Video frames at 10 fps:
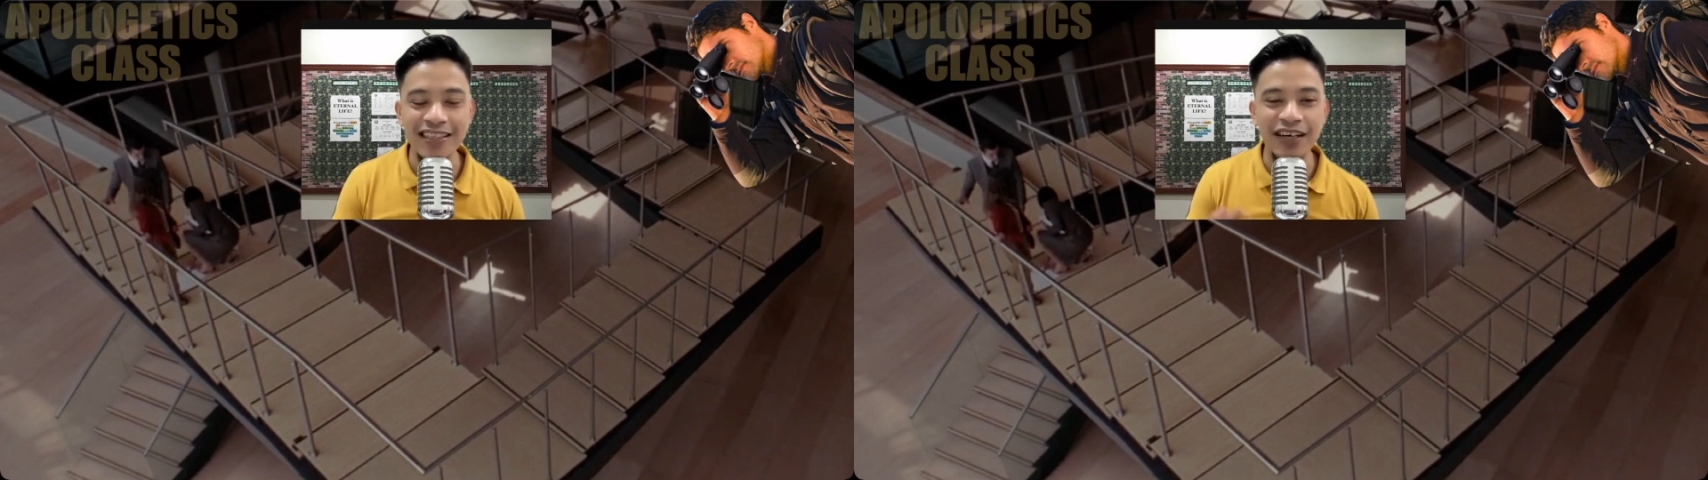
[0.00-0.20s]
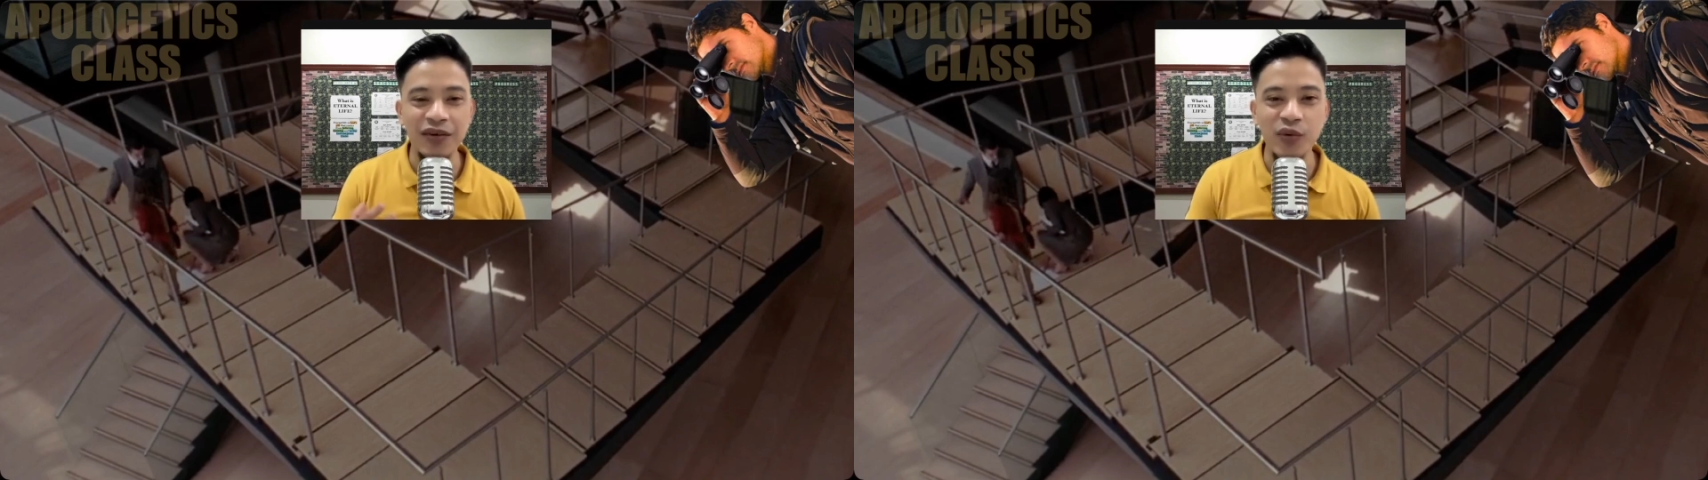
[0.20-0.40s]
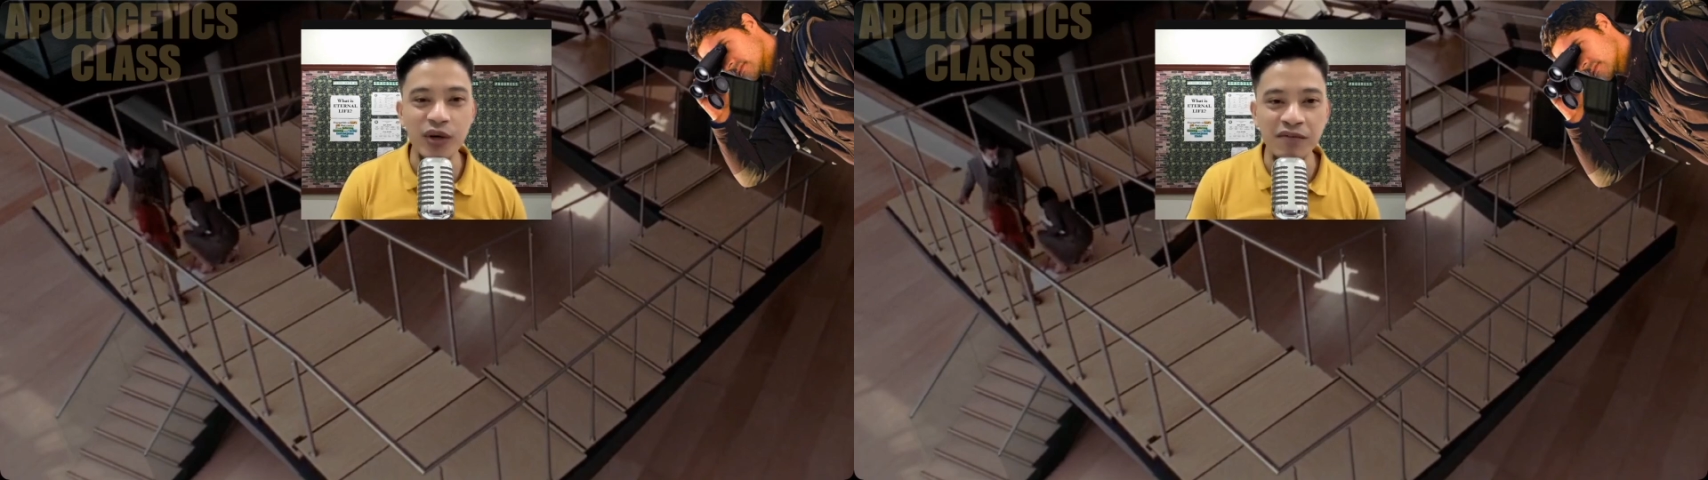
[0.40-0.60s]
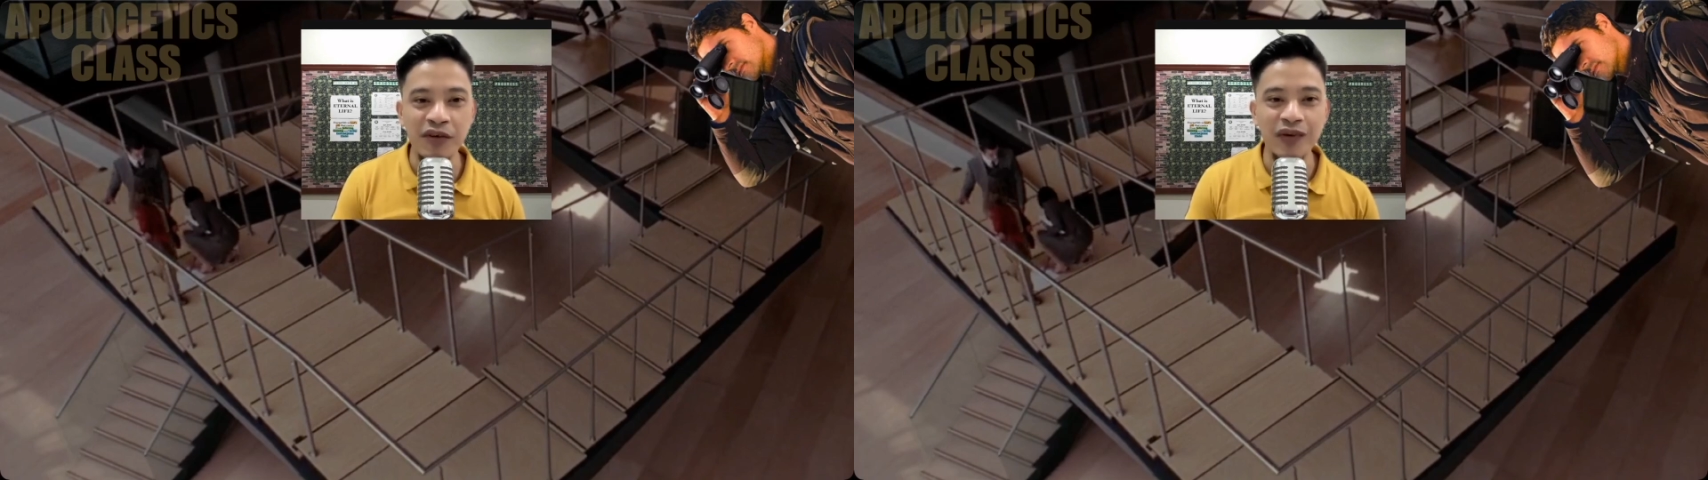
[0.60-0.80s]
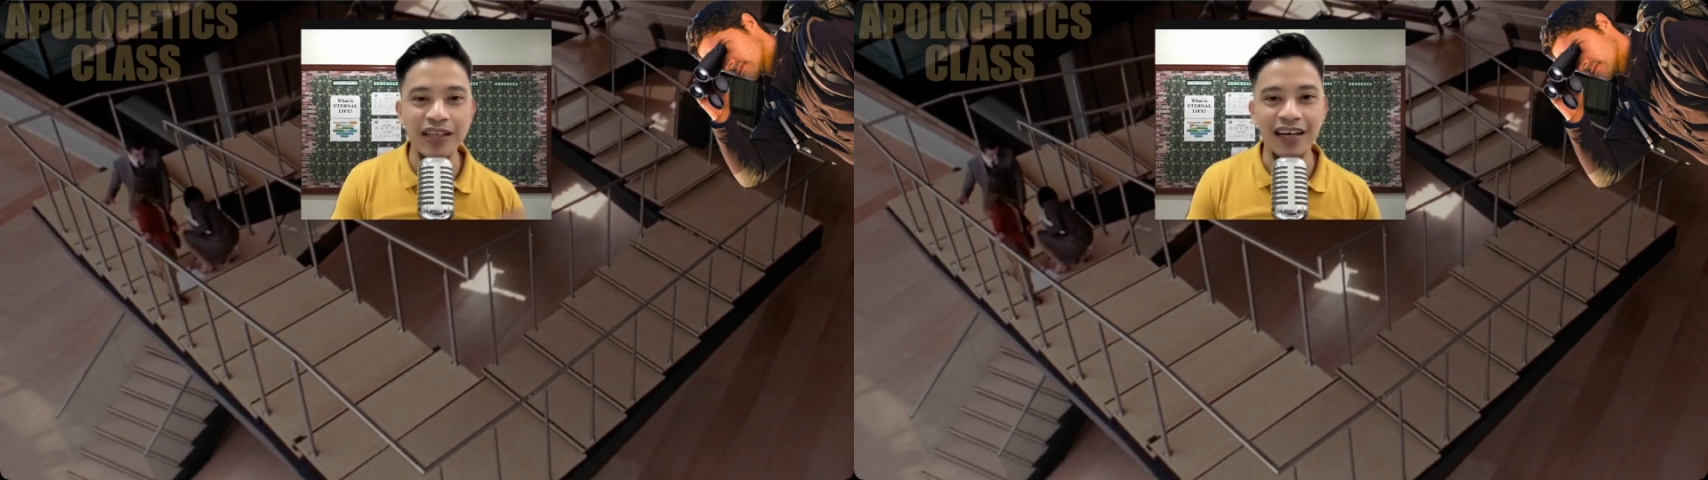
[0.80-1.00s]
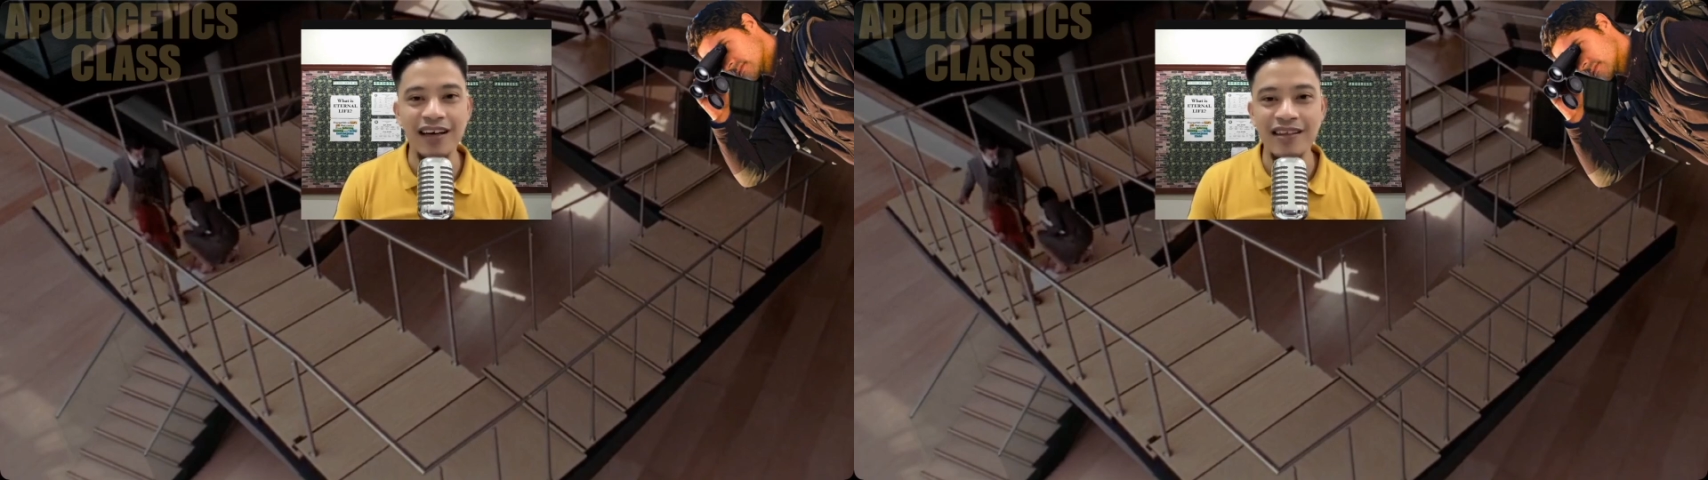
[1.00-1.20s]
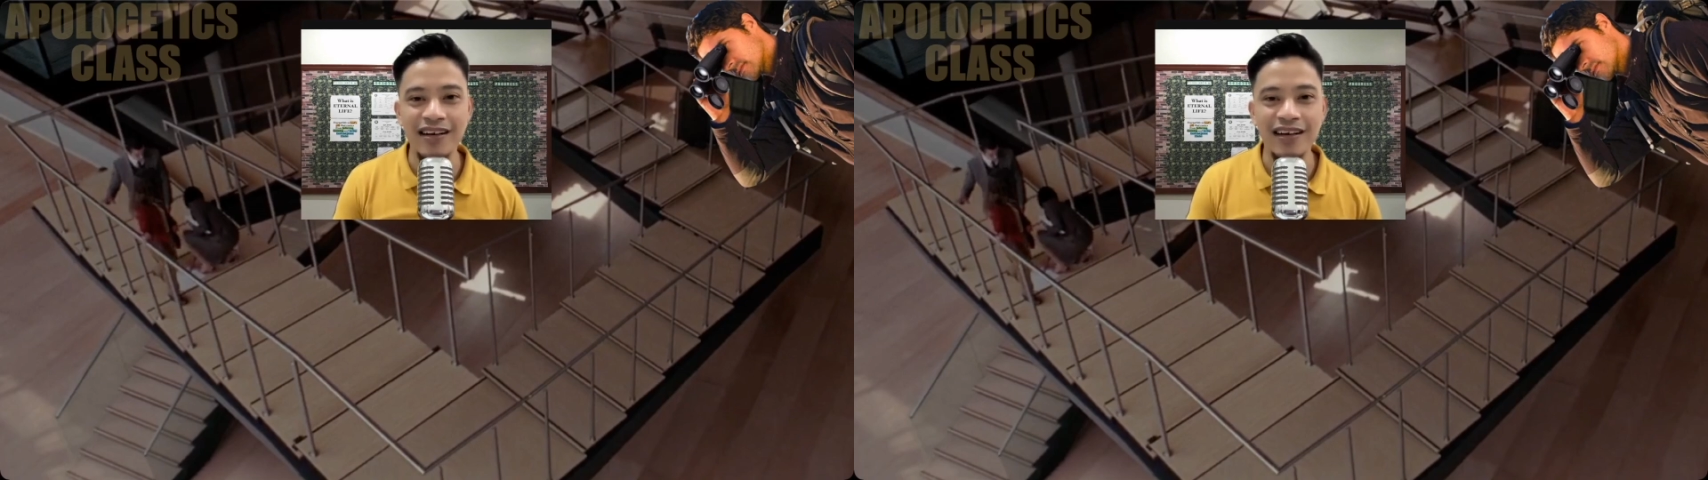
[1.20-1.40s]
our worldview with another?